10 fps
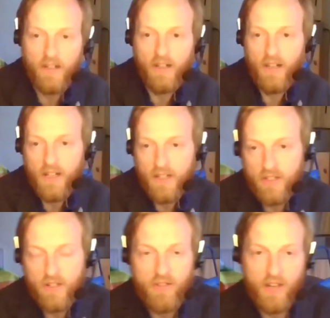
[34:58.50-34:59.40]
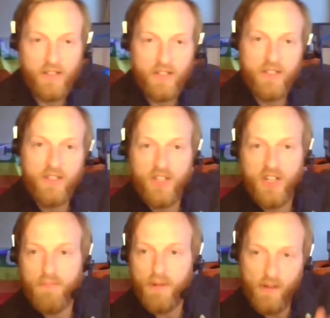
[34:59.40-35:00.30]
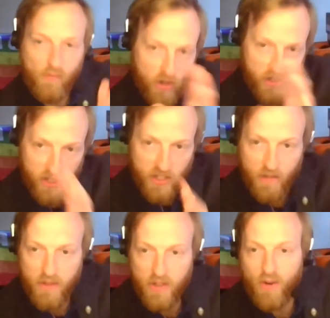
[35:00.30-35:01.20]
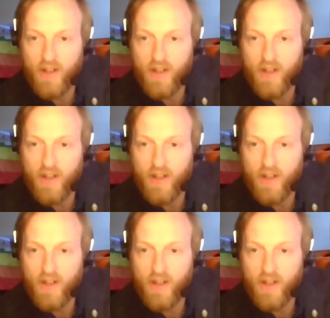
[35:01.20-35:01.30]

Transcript: Linked to that, just to chip in, watching some of the